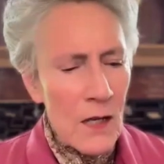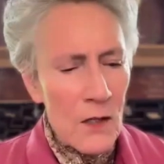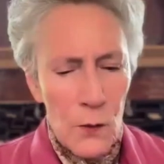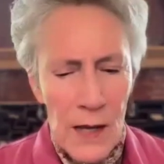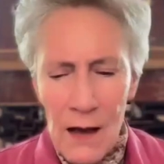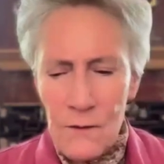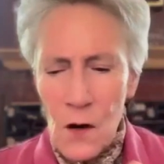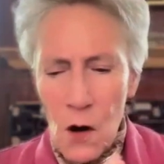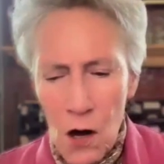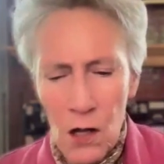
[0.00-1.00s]
So we have
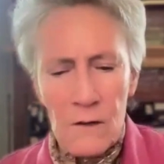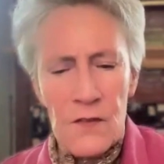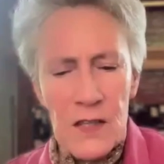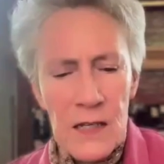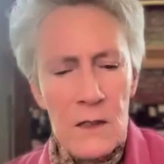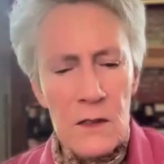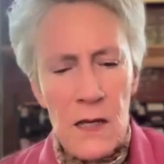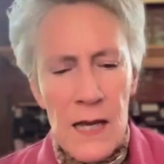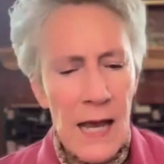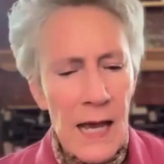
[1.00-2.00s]
all of these
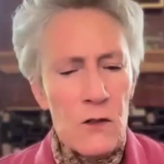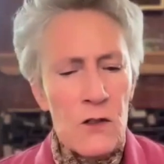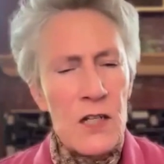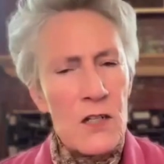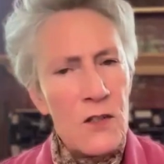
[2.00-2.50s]
energies.